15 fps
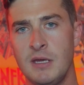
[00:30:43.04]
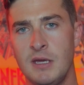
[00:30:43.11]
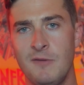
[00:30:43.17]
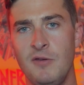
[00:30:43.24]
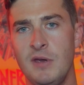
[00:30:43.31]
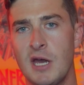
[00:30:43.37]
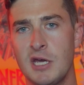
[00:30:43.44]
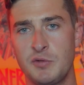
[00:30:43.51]

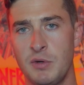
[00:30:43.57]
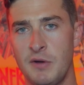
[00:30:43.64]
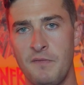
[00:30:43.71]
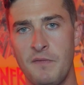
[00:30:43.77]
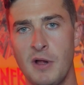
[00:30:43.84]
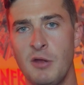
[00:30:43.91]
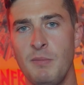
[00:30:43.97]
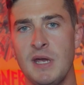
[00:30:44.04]
If you guys want to
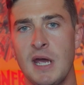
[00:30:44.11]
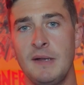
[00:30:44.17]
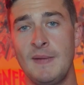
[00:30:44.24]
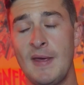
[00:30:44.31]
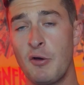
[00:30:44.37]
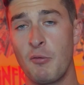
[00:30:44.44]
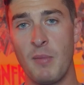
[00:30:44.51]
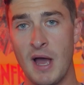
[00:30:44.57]
follow me on
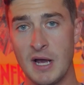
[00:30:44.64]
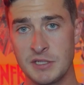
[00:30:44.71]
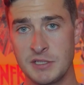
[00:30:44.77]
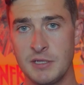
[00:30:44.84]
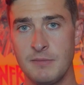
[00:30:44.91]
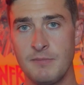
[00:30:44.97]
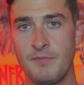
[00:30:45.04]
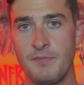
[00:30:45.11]

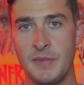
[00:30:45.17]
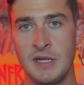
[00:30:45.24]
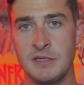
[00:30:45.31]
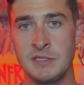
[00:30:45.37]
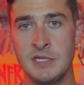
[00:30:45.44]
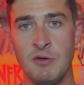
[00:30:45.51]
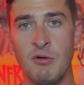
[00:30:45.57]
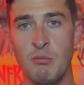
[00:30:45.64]
Letterboxd, and
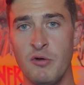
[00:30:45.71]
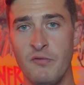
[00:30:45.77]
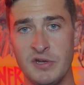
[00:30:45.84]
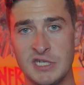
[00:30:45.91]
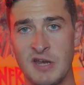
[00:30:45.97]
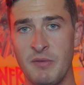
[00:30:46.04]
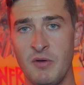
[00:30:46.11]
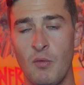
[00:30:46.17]
see what
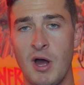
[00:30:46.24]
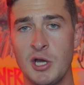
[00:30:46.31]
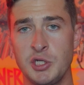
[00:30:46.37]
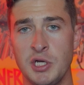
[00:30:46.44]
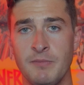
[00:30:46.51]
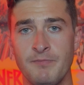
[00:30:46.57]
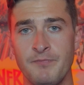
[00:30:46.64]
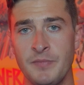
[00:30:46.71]
movies I've been
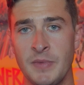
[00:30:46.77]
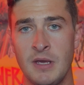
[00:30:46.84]
watching,